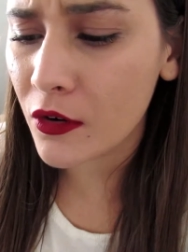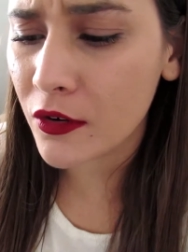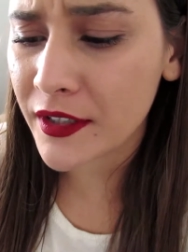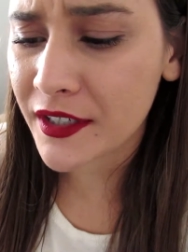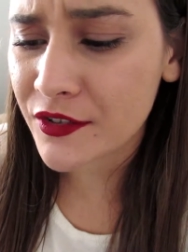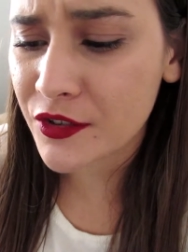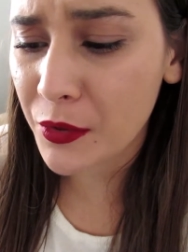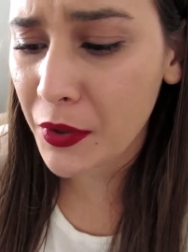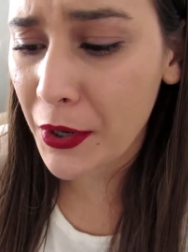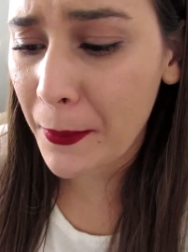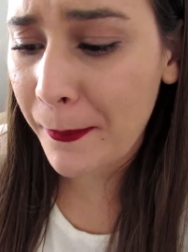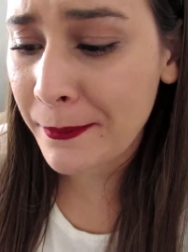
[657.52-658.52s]
that is so
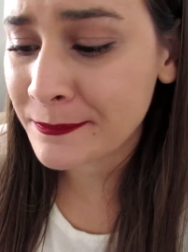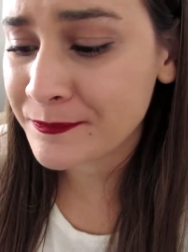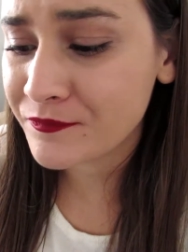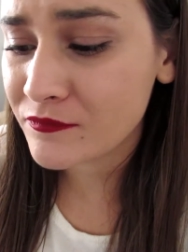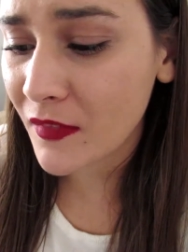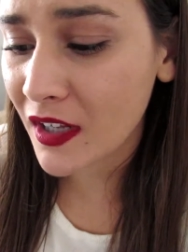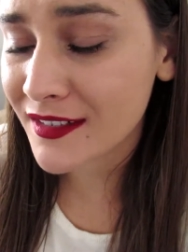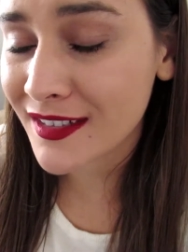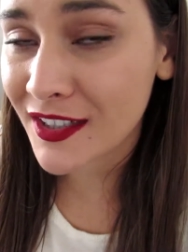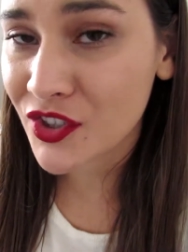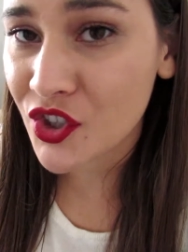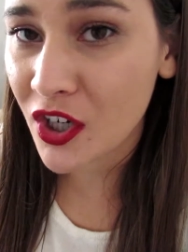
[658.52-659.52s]
good. It's
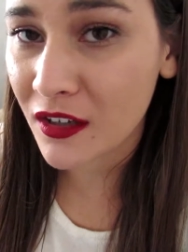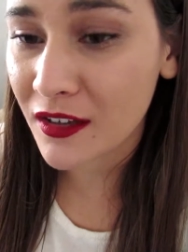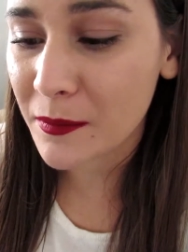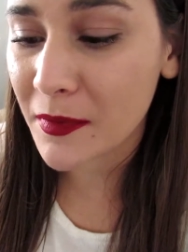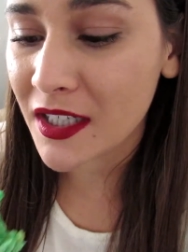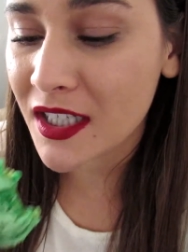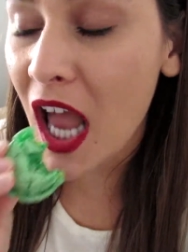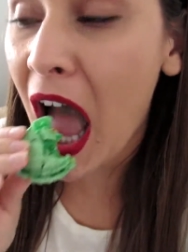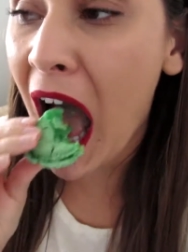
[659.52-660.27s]
like chocolate mint.